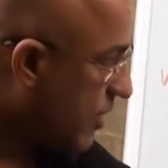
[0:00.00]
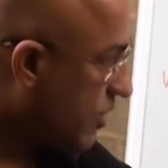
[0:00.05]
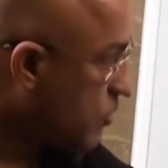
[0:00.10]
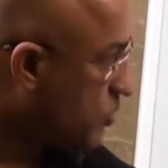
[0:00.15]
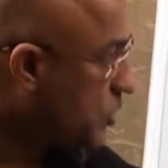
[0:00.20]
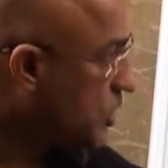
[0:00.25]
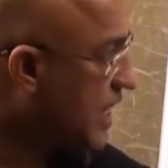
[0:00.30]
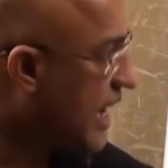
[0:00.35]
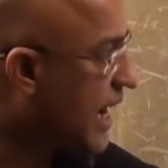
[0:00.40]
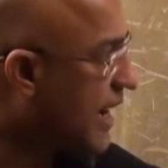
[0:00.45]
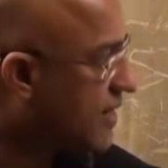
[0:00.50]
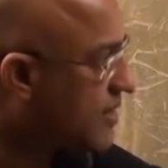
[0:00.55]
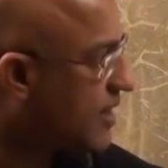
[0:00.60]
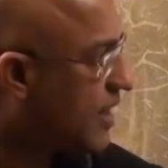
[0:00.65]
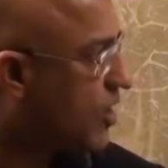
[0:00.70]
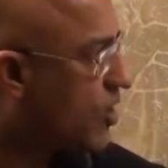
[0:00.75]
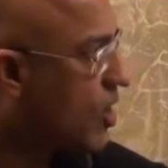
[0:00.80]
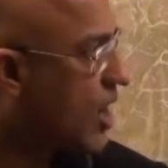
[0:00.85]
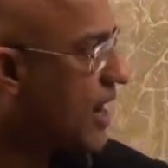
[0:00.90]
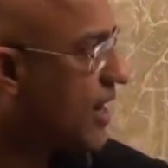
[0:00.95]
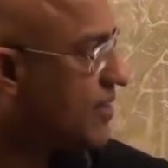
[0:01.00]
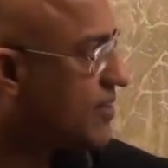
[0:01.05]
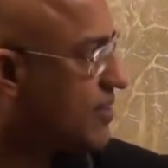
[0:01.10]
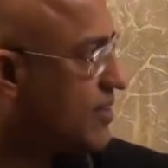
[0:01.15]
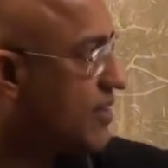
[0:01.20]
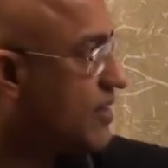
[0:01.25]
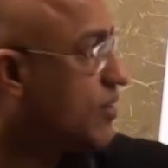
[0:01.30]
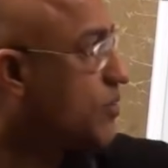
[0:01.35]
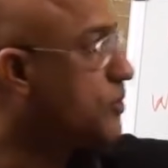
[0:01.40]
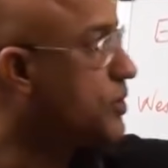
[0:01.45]
We had the drugs
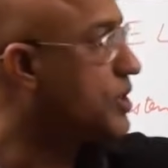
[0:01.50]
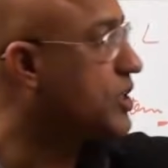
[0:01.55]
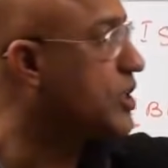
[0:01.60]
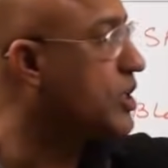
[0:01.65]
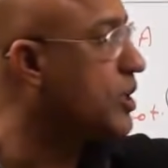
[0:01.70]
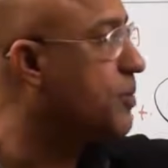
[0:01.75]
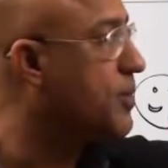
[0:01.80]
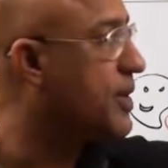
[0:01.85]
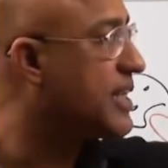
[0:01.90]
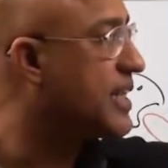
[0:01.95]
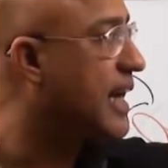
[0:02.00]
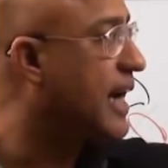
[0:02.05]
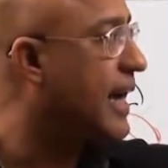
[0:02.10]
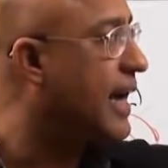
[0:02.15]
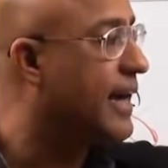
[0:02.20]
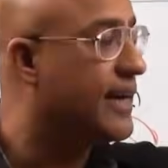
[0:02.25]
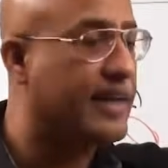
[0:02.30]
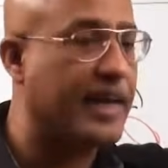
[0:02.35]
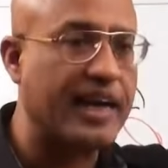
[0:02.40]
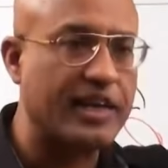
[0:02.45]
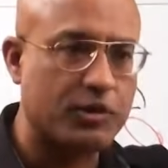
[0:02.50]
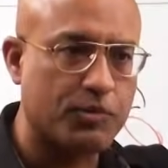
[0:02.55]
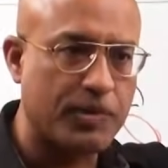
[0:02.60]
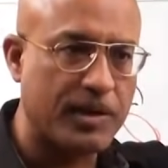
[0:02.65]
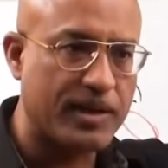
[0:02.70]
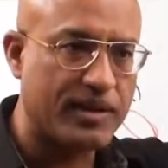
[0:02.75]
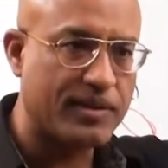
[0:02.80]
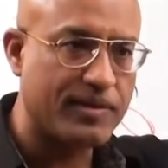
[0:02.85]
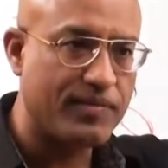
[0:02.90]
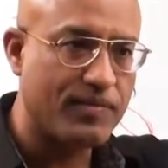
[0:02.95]
which inhibit the
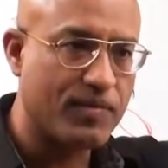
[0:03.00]
attachment.